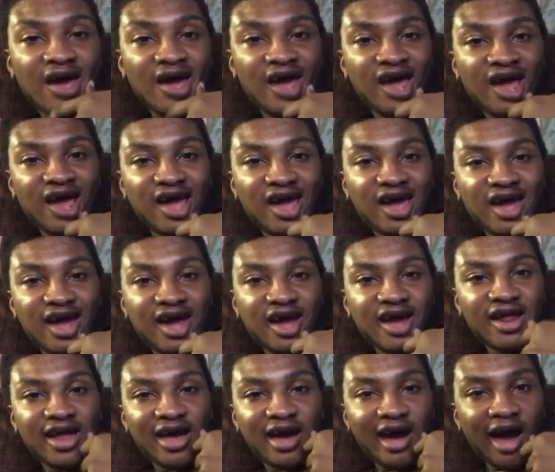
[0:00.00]

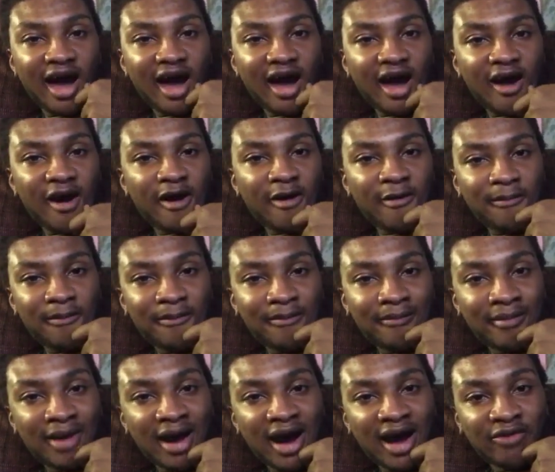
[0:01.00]
and
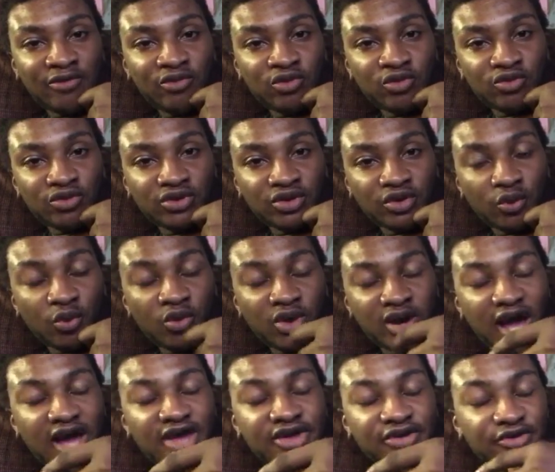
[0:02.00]
the
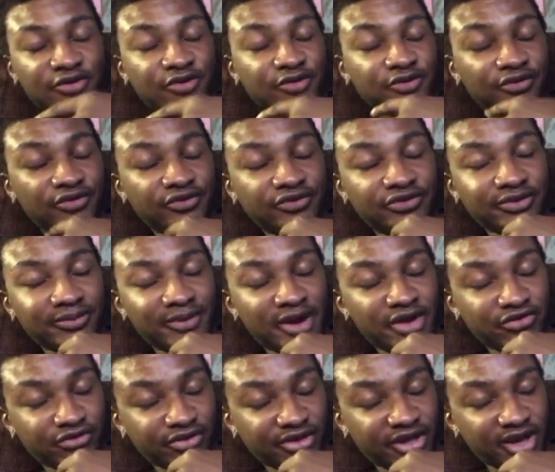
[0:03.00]
one I use, the
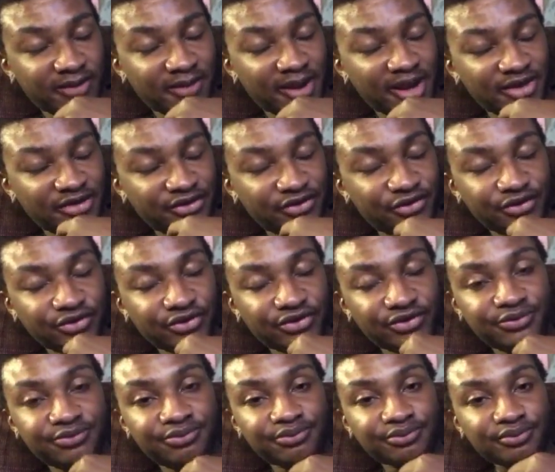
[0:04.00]
measuring tape I use,
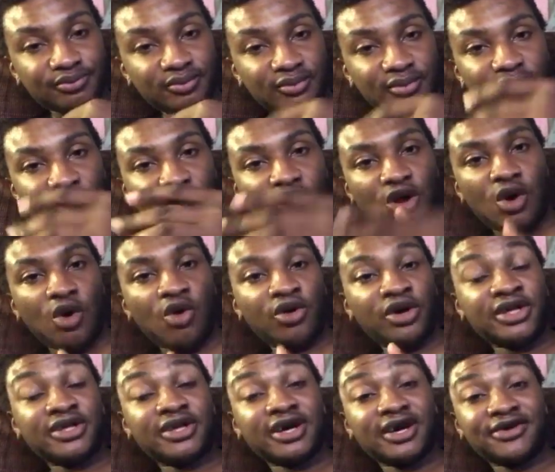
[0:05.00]

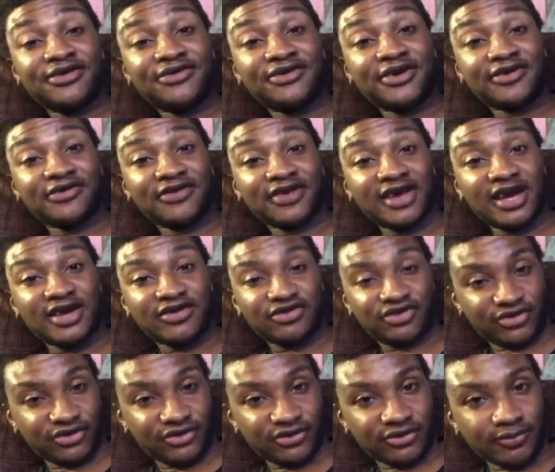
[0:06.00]
only does 60
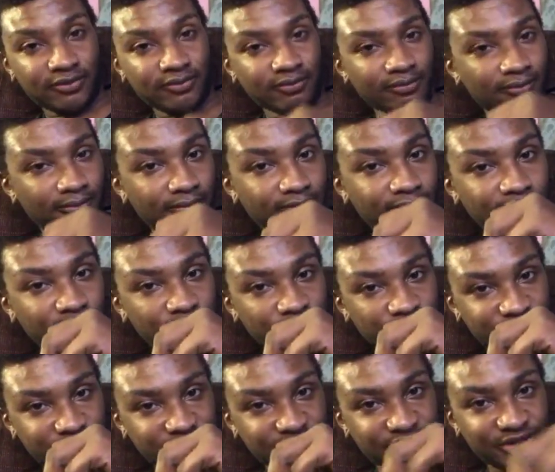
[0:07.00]
inches. Oh,
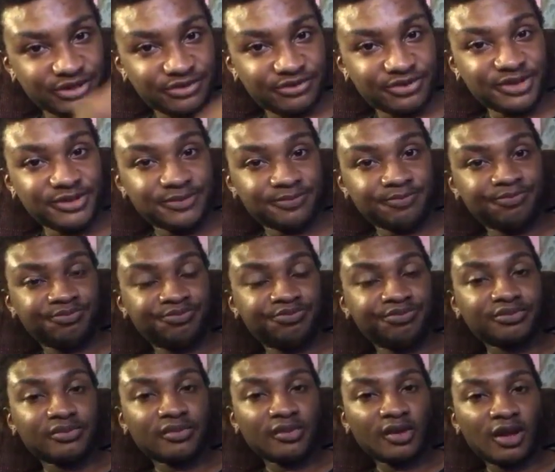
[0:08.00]
excuse me.
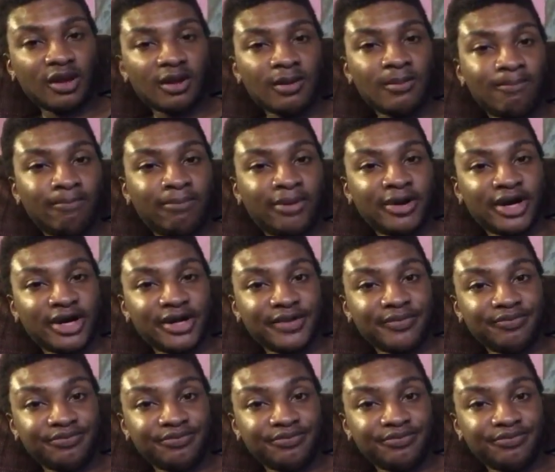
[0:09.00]
But